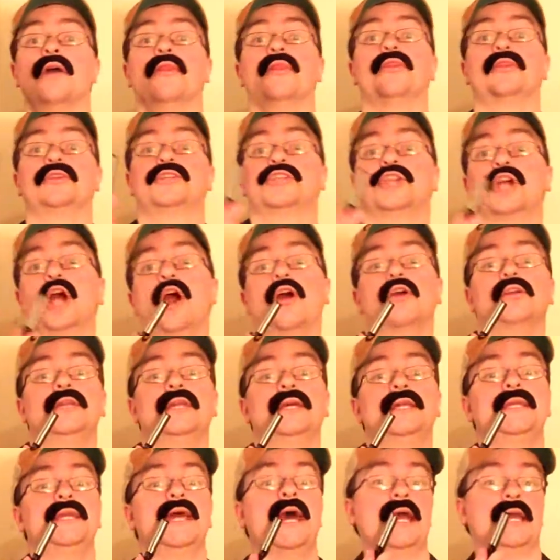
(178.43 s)
The
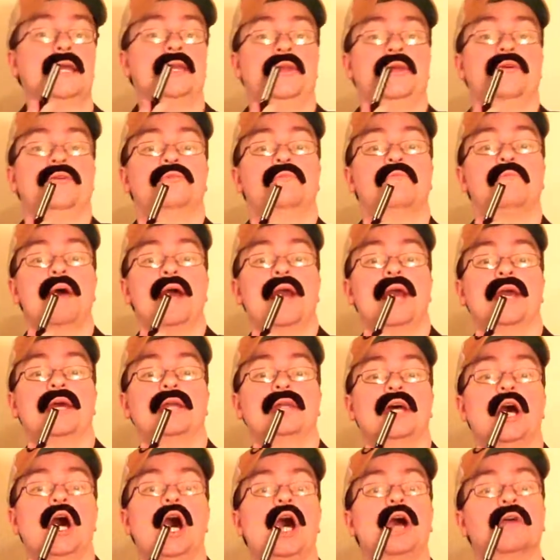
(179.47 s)
Charlie Daniels
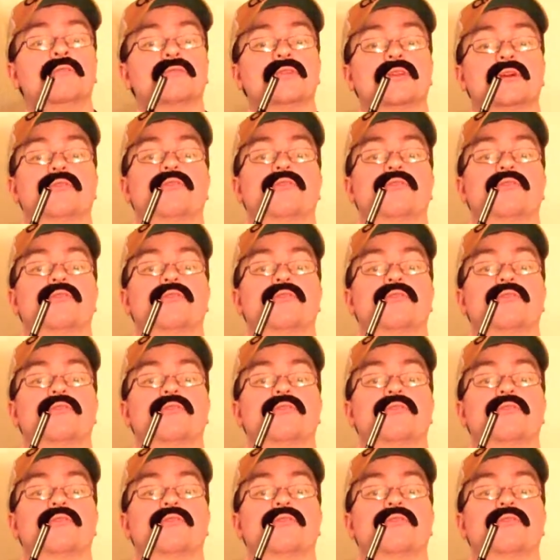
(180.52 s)
Band, Off the